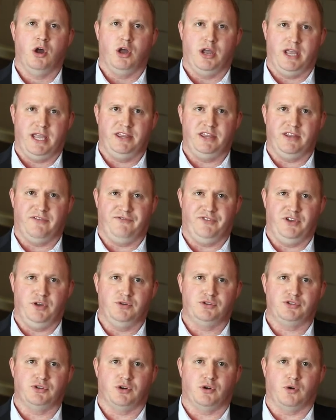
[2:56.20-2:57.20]
in the
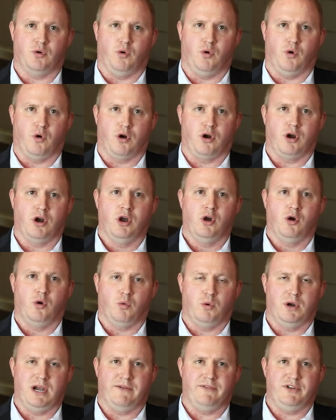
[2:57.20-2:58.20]
future, or
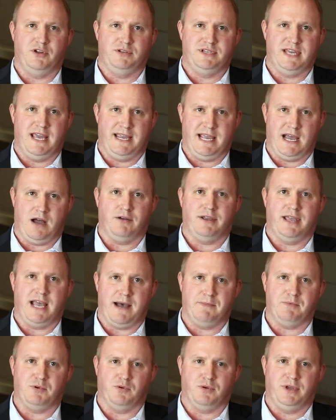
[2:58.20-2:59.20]
whenever you take out
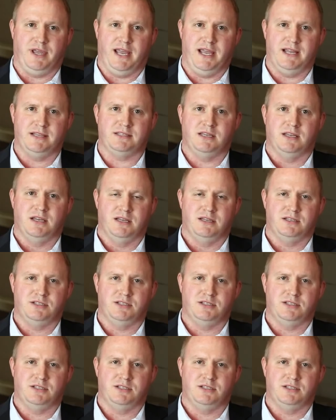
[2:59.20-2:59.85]
capital gains.